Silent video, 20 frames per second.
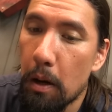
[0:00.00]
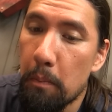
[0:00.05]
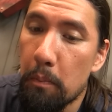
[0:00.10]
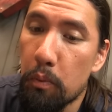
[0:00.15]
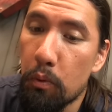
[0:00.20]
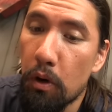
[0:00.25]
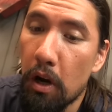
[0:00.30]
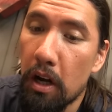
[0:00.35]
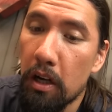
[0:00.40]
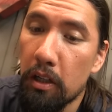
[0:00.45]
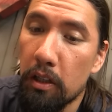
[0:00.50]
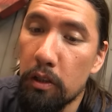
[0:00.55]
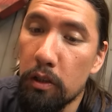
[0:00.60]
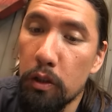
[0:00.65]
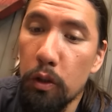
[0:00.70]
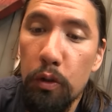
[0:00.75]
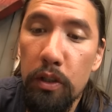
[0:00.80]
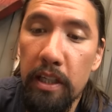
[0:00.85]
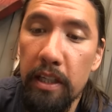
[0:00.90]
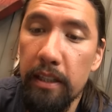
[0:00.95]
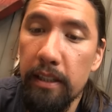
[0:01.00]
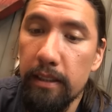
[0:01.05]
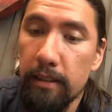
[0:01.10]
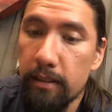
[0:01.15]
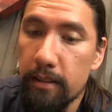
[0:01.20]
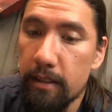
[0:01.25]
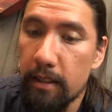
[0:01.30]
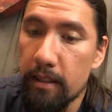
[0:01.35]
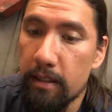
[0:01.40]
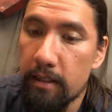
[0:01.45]

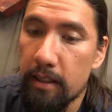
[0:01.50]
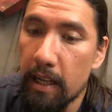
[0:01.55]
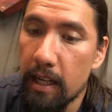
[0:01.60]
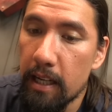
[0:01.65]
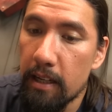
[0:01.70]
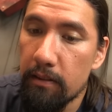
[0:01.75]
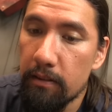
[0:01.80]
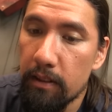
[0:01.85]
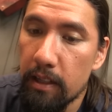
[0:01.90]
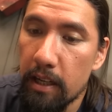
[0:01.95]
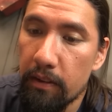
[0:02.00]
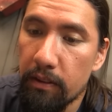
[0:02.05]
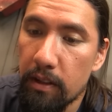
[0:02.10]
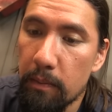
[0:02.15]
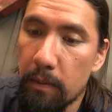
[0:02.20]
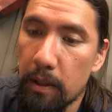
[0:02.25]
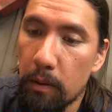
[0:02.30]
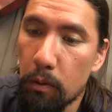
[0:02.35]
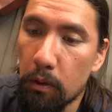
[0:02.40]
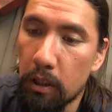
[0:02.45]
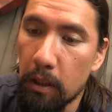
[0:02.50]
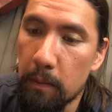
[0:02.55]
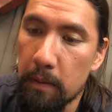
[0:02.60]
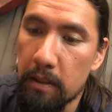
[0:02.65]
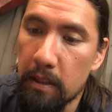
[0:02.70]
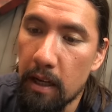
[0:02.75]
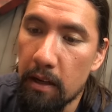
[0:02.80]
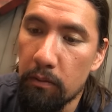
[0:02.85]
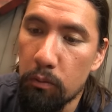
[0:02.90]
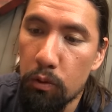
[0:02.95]
Brog says, Dave, if the mini working
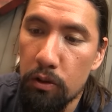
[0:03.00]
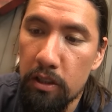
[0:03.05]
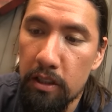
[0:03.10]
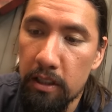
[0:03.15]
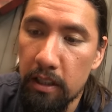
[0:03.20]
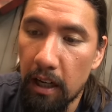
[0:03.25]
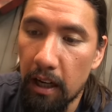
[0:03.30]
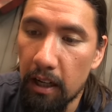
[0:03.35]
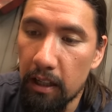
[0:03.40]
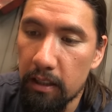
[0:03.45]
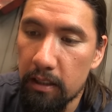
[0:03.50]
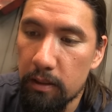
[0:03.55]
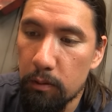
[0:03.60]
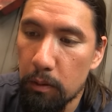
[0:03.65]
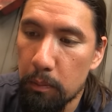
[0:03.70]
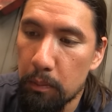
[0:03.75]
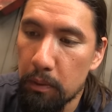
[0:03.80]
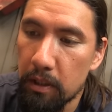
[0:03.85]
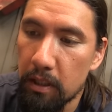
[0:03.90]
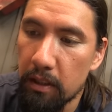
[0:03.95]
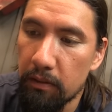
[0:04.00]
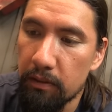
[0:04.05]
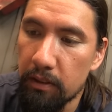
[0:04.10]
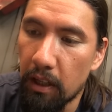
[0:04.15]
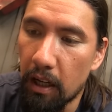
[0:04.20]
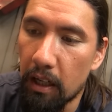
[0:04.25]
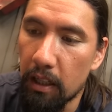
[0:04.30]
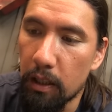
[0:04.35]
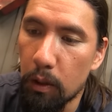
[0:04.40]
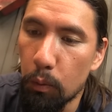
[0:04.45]
staff were dogs, what breed of
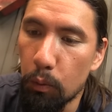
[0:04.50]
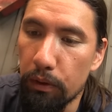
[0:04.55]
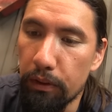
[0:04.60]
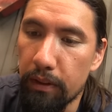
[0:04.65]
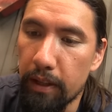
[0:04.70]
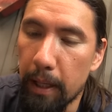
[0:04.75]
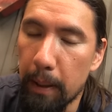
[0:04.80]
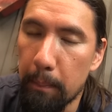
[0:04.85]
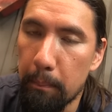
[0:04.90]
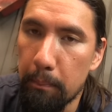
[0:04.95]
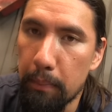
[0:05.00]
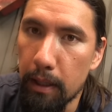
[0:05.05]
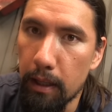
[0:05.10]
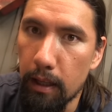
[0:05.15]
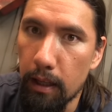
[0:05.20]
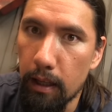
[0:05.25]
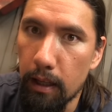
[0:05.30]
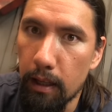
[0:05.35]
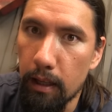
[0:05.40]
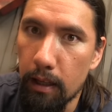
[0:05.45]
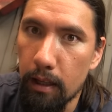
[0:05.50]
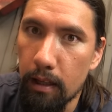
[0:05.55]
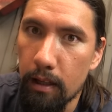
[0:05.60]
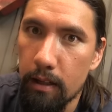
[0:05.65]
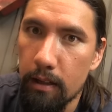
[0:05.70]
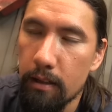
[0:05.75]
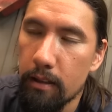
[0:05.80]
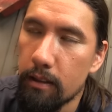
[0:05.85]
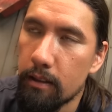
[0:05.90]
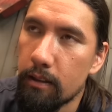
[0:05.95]
dog would they be?
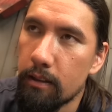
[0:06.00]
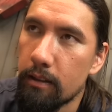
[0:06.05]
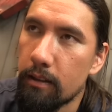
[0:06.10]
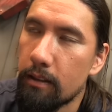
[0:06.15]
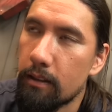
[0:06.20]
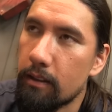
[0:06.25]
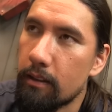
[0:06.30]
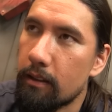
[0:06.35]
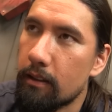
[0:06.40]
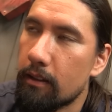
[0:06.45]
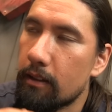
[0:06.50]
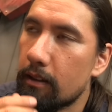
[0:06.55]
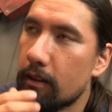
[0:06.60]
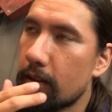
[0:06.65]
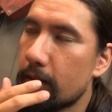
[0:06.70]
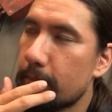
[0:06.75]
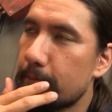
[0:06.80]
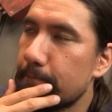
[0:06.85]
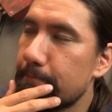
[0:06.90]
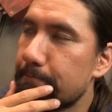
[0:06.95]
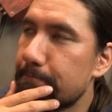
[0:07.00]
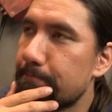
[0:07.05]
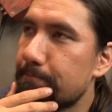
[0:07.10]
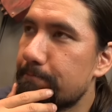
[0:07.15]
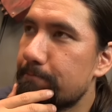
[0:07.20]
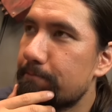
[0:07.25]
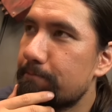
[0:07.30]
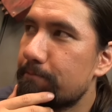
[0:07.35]
Hmm.